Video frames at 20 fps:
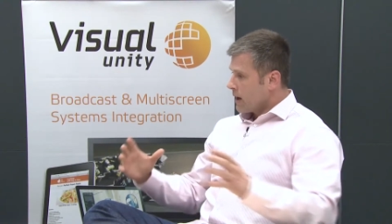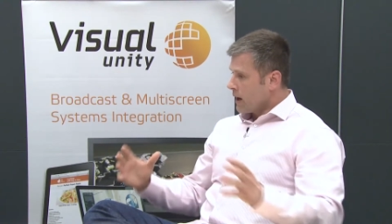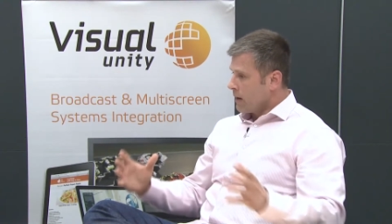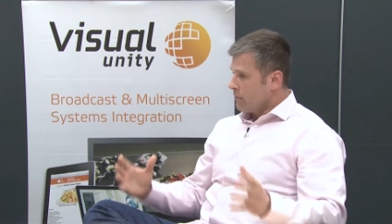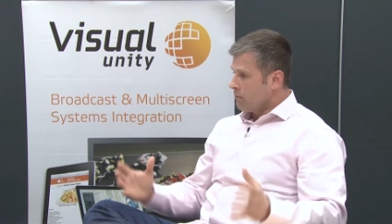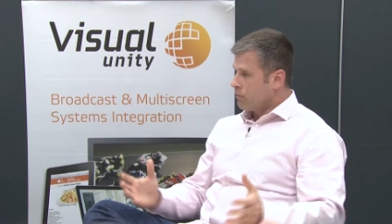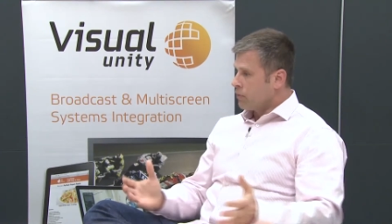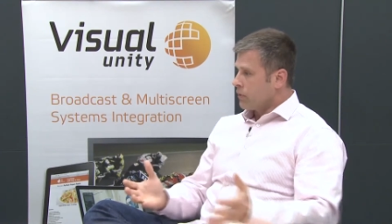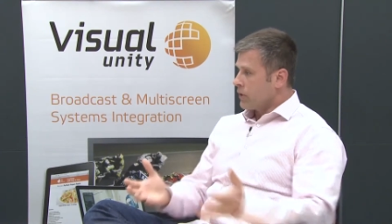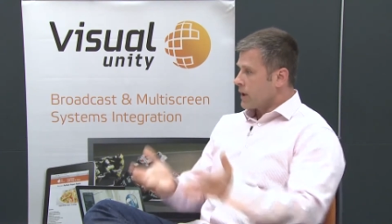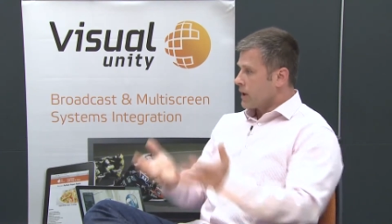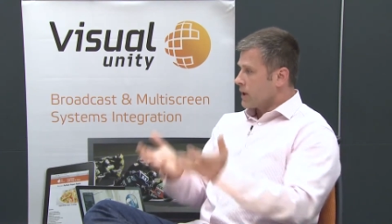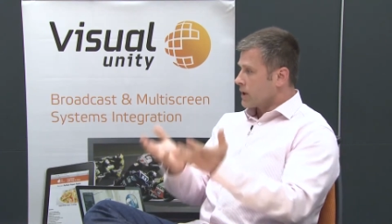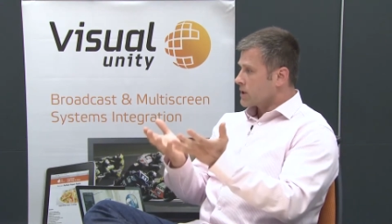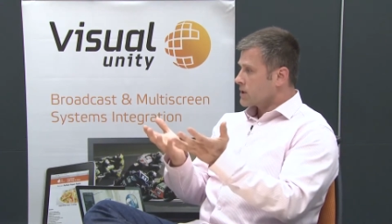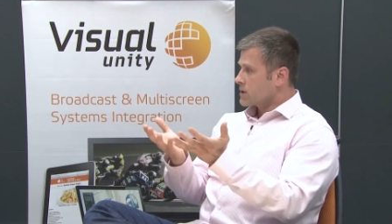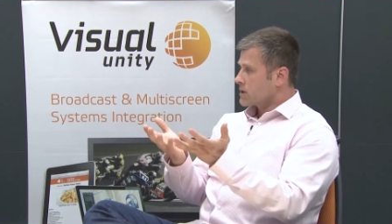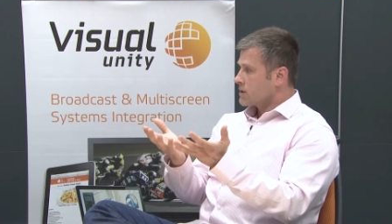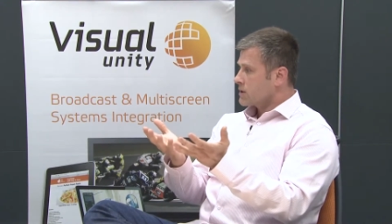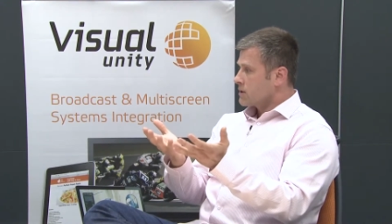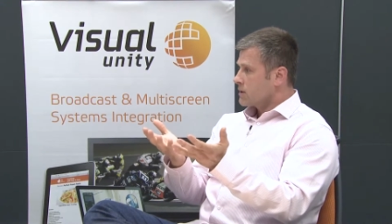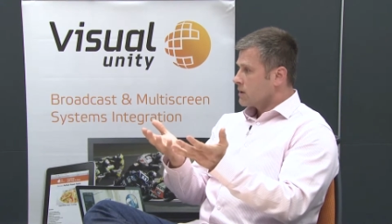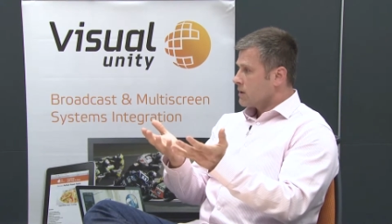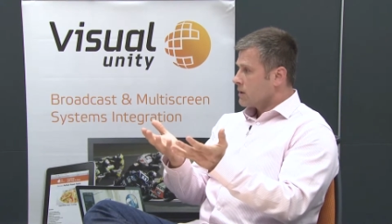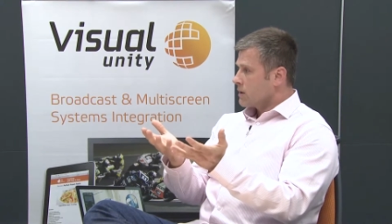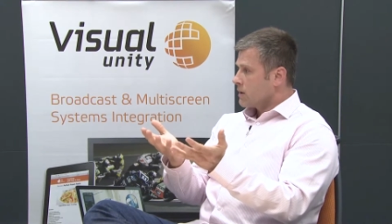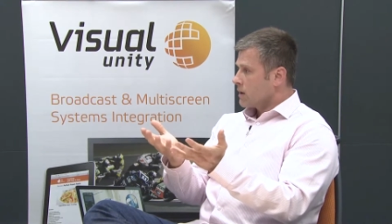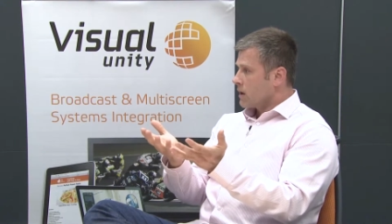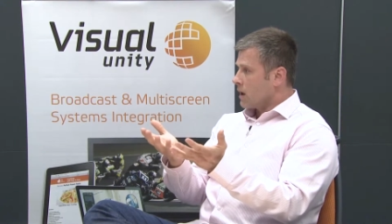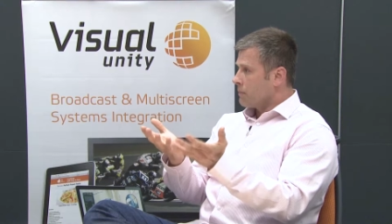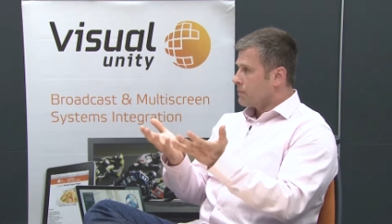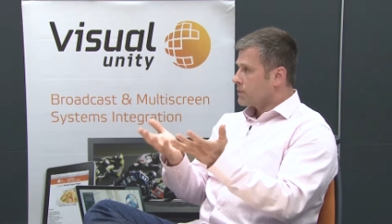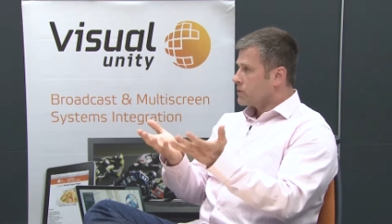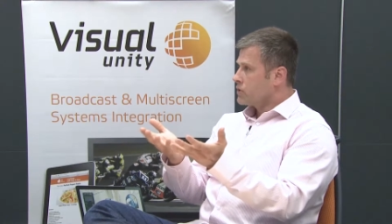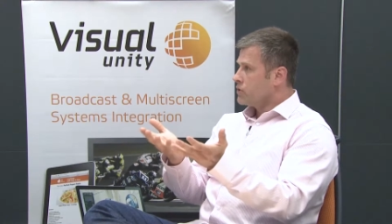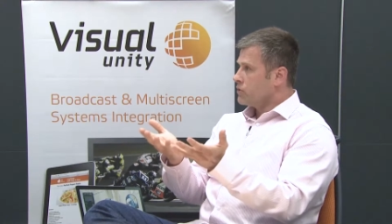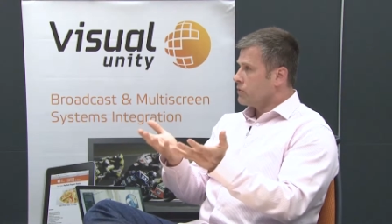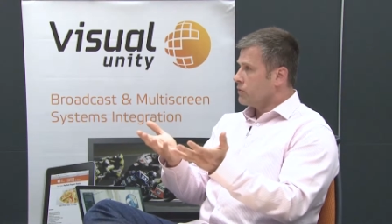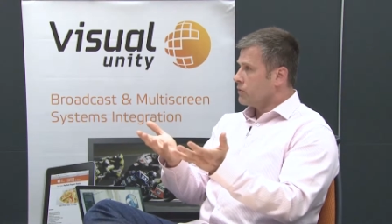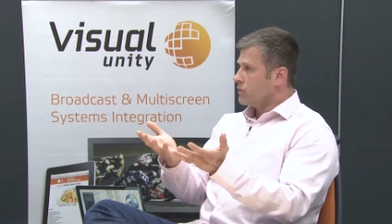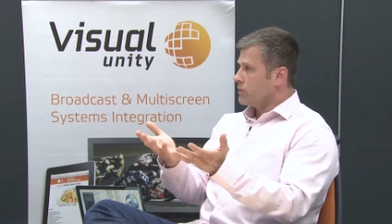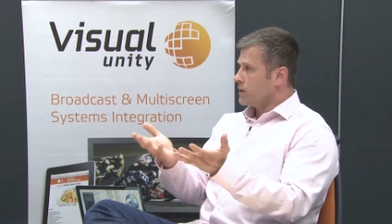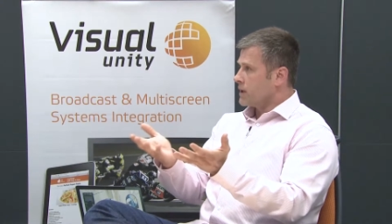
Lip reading: and bring us up to,